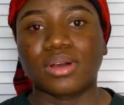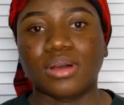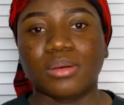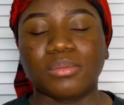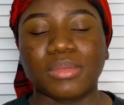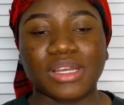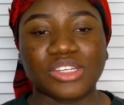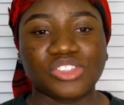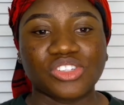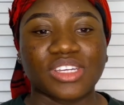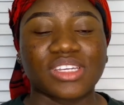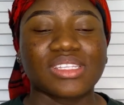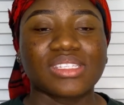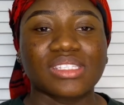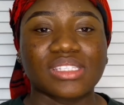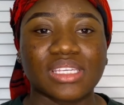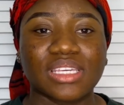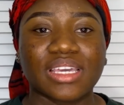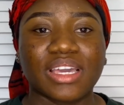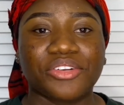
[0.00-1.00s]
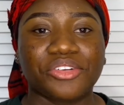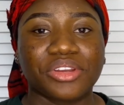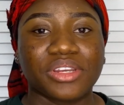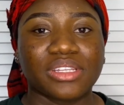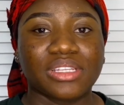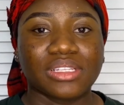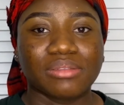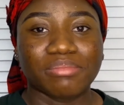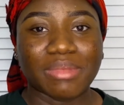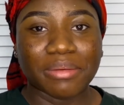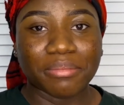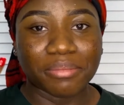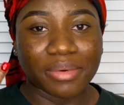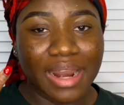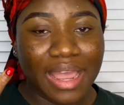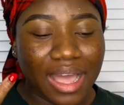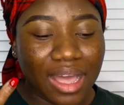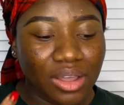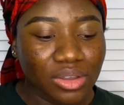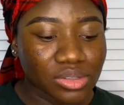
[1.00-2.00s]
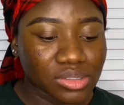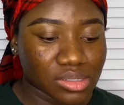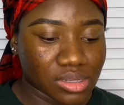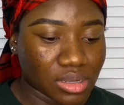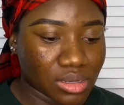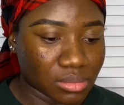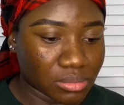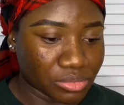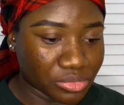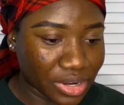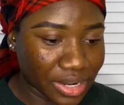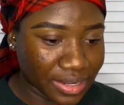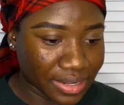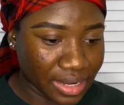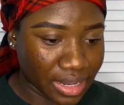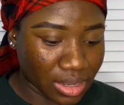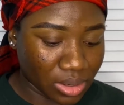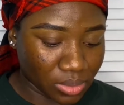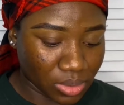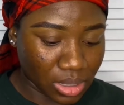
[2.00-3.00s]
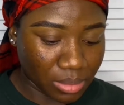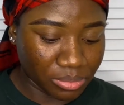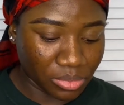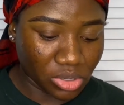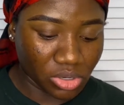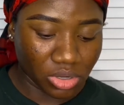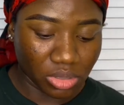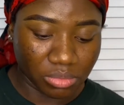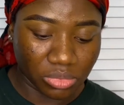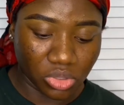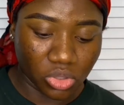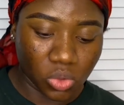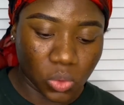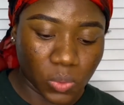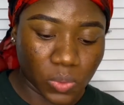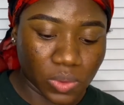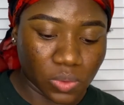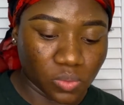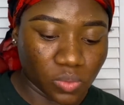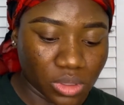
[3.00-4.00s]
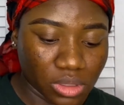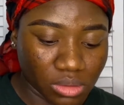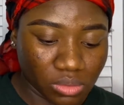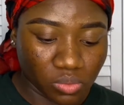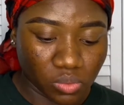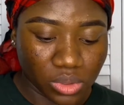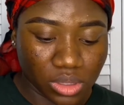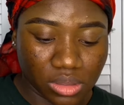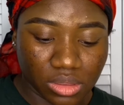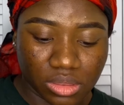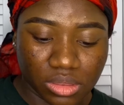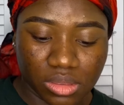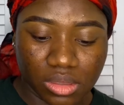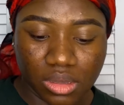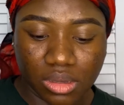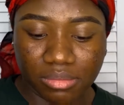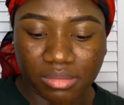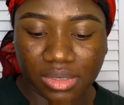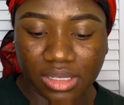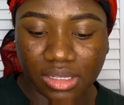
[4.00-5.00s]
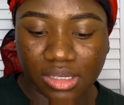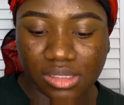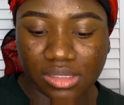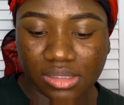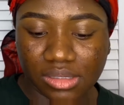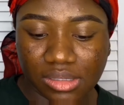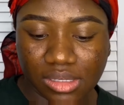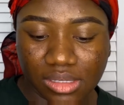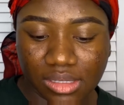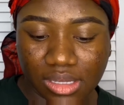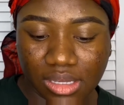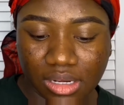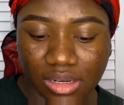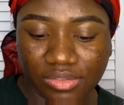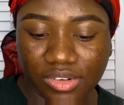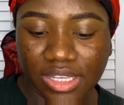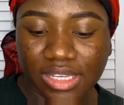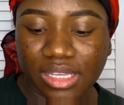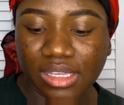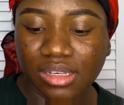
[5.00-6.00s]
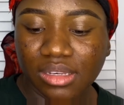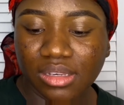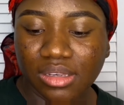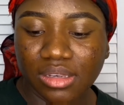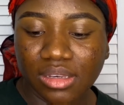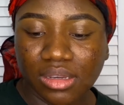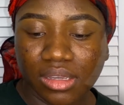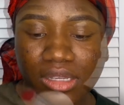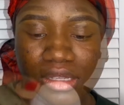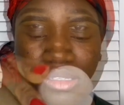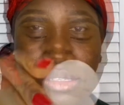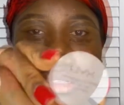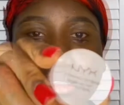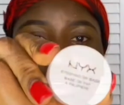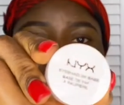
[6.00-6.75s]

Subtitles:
as you can see, I already did my brows. Right now I'm gonna be going in with it's kind of like a NYX